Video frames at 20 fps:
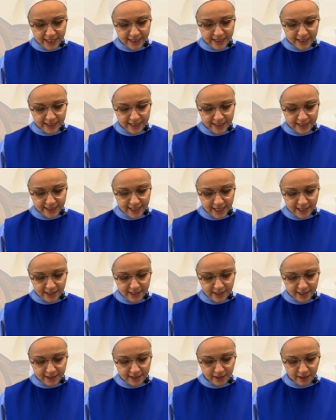The
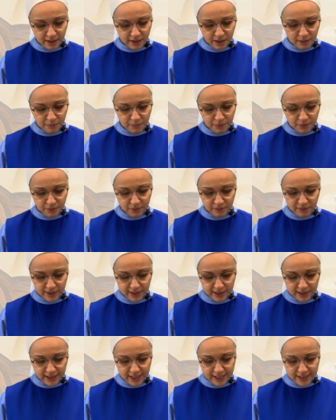descendants are
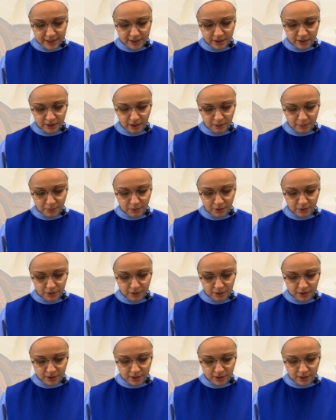imprudent and stubborn.